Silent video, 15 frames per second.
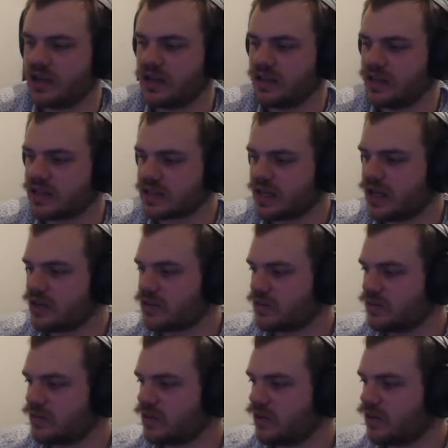he decided
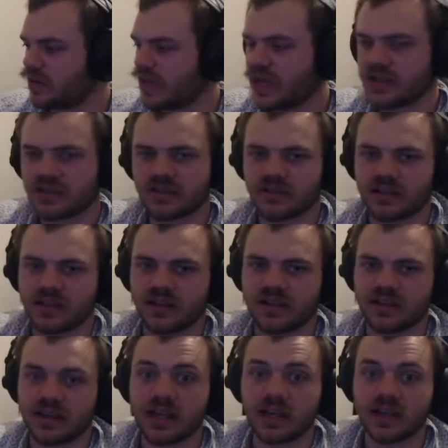to cancel the
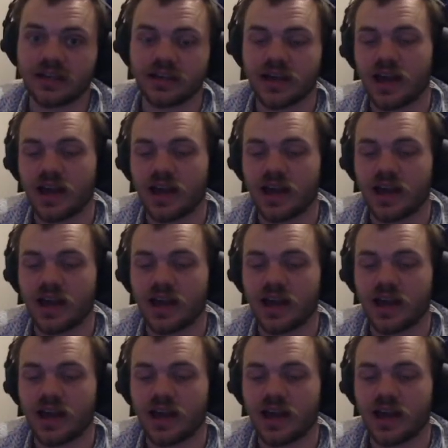thing,